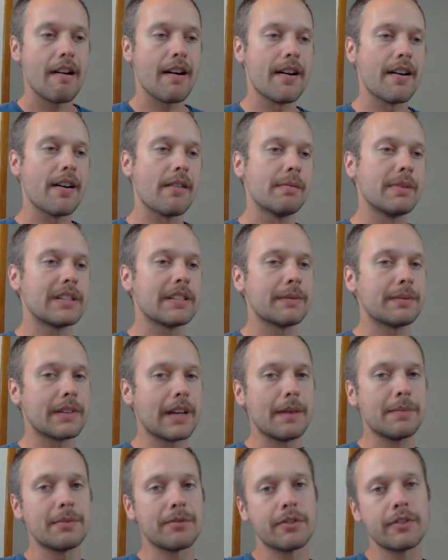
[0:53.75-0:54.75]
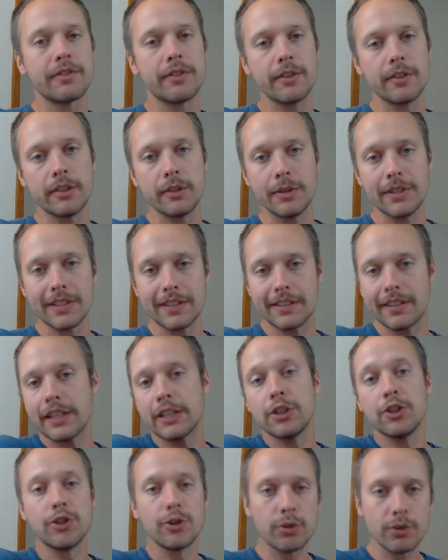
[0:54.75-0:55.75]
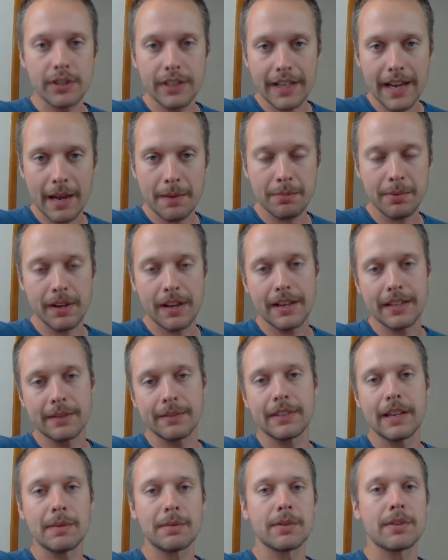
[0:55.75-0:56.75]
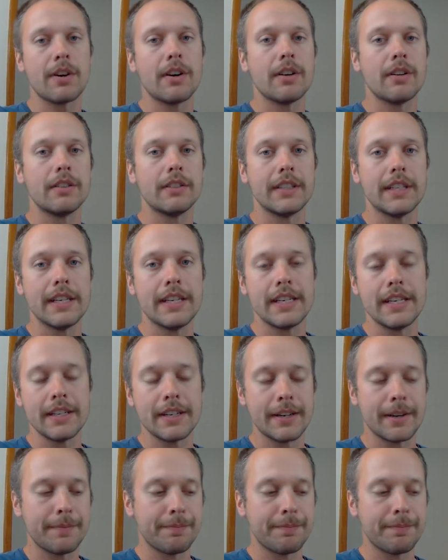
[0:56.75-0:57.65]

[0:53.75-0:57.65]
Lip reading: it's sometimes referred to as like a juicy IPA, sometimes called a